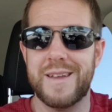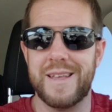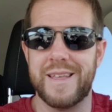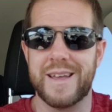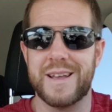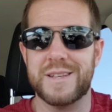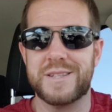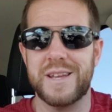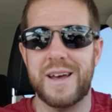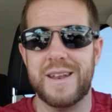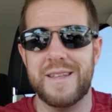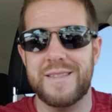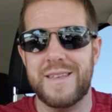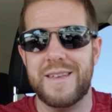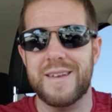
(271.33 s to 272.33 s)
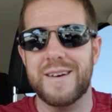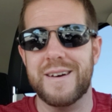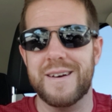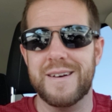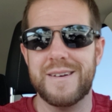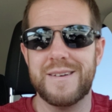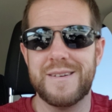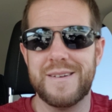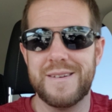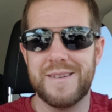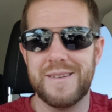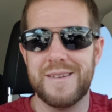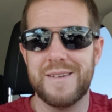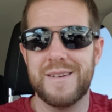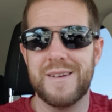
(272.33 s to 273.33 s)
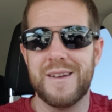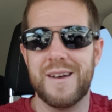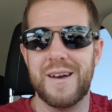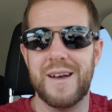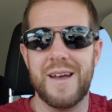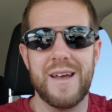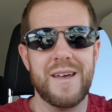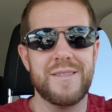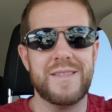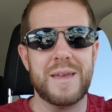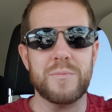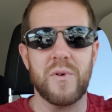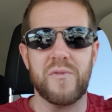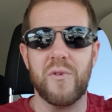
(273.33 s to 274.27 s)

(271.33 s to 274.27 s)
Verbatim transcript: Yeah, like I said in the thing